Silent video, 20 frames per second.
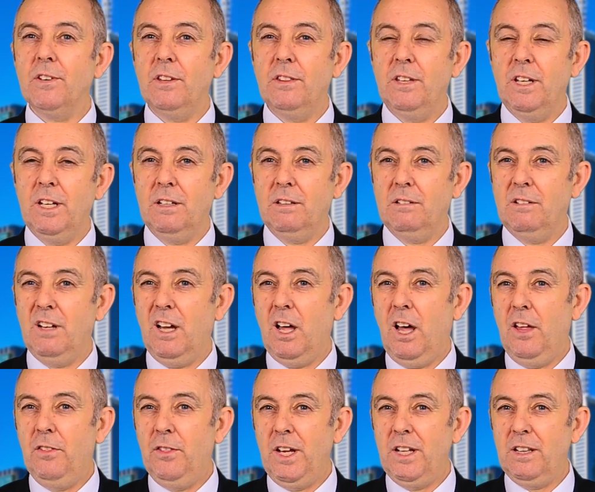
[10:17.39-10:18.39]
I think
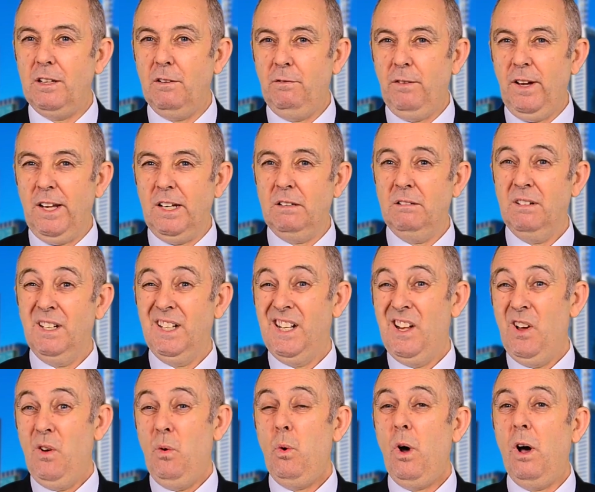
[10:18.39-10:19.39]
the Fed,
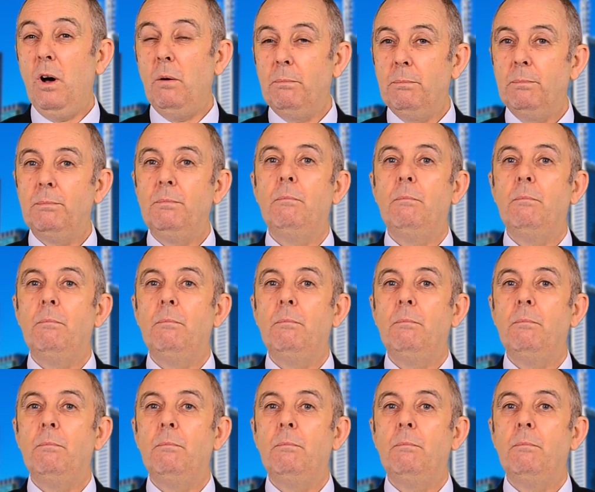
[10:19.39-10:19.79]
well,